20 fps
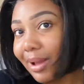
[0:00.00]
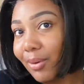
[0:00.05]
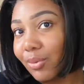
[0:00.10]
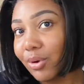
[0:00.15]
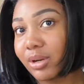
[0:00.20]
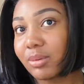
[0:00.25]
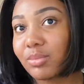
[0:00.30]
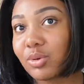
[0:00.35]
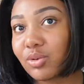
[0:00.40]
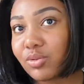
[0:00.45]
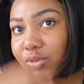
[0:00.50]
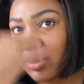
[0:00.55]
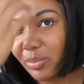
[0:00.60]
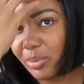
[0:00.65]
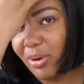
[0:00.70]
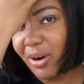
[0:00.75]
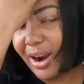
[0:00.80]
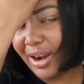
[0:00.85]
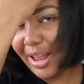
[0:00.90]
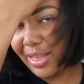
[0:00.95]
I want to move the
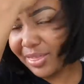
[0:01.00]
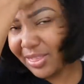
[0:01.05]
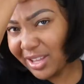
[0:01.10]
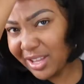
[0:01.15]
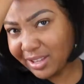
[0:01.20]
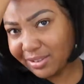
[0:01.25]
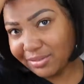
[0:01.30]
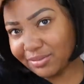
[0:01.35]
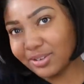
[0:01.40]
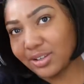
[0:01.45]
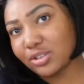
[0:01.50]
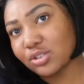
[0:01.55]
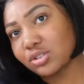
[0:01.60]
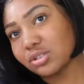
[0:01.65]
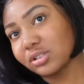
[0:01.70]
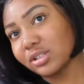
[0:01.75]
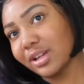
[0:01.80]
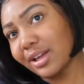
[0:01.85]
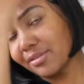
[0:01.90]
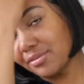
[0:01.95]
part. I think
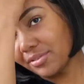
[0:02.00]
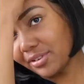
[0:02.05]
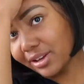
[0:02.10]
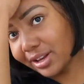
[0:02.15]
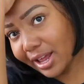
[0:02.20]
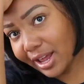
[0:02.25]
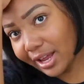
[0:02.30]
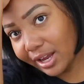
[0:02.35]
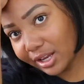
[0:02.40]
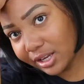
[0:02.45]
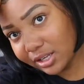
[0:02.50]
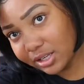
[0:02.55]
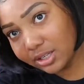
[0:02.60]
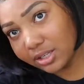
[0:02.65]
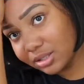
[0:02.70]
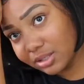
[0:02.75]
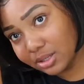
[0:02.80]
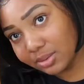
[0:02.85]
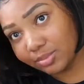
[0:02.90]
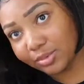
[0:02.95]
eventually I feel like
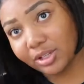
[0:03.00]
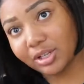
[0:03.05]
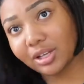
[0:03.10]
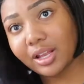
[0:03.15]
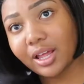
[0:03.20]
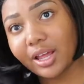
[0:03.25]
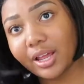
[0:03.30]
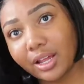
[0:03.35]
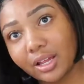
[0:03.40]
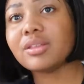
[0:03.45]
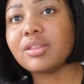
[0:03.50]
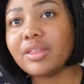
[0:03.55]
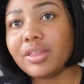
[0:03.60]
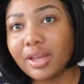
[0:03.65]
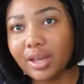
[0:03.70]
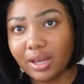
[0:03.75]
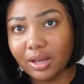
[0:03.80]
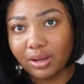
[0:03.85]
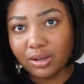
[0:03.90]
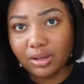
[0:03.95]
something like
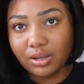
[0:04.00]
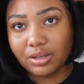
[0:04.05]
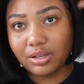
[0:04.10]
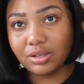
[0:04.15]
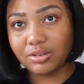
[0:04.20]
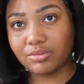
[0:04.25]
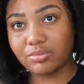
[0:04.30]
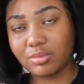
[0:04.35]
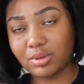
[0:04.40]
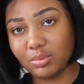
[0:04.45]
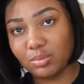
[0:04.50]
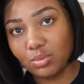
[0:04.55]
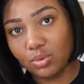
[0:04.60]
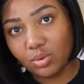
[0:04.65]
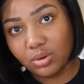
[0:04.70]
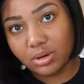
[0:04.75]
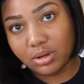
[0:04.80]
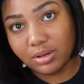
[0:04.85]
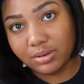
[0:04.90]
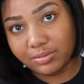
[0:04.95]
that to give me
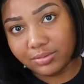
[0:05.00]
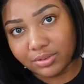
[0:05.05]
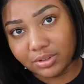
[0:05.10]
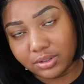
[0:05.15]
more of